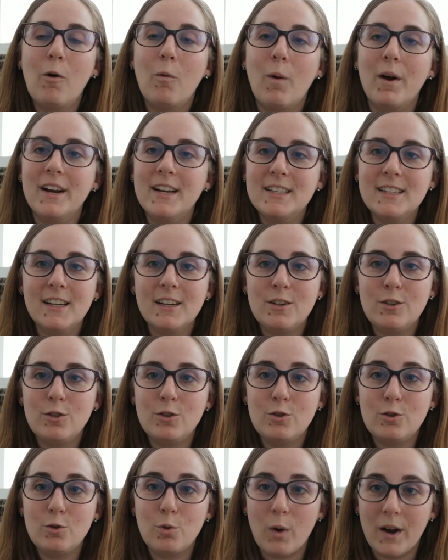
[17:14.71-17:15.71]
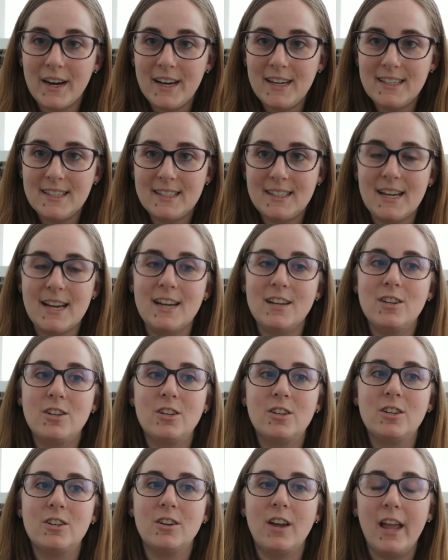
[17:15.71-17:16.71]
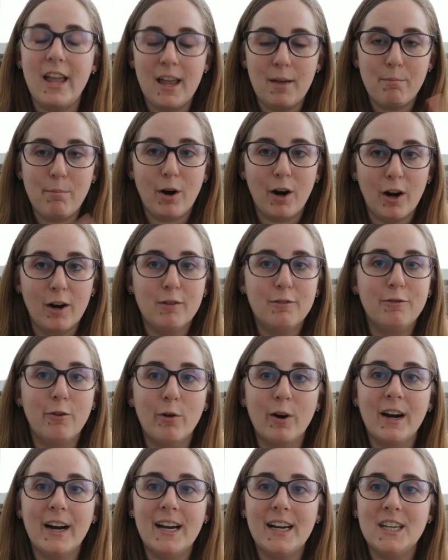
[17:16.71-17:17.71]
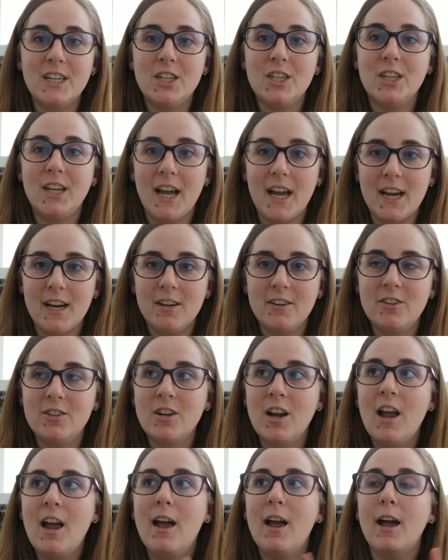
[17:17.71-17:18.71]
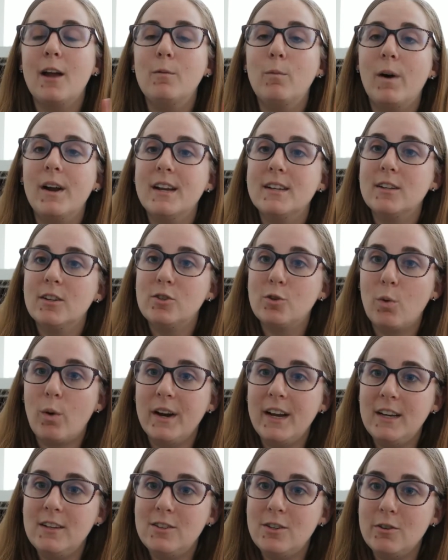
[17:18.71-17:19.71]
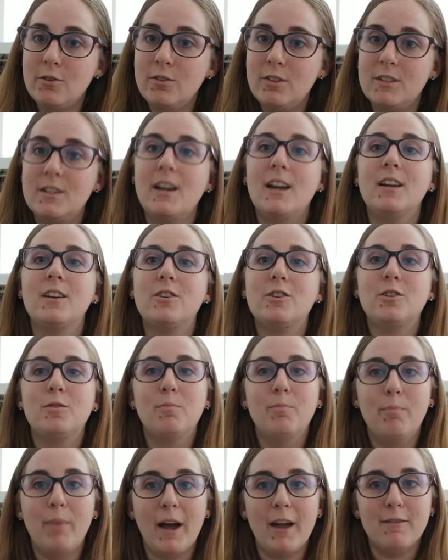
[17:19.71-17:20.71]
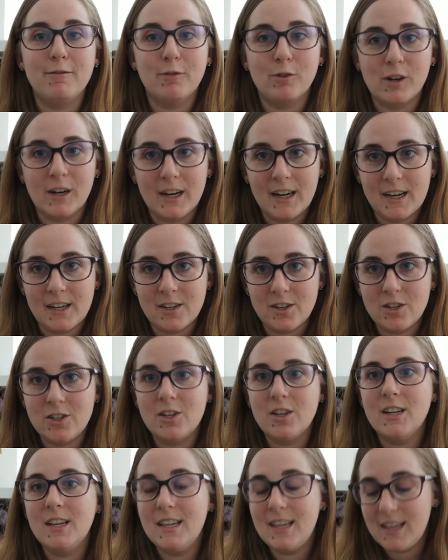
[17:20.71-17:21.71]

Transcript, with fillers: One is a 20 stitch per 4 inch gauge and one is a 22 stitch by 4 inch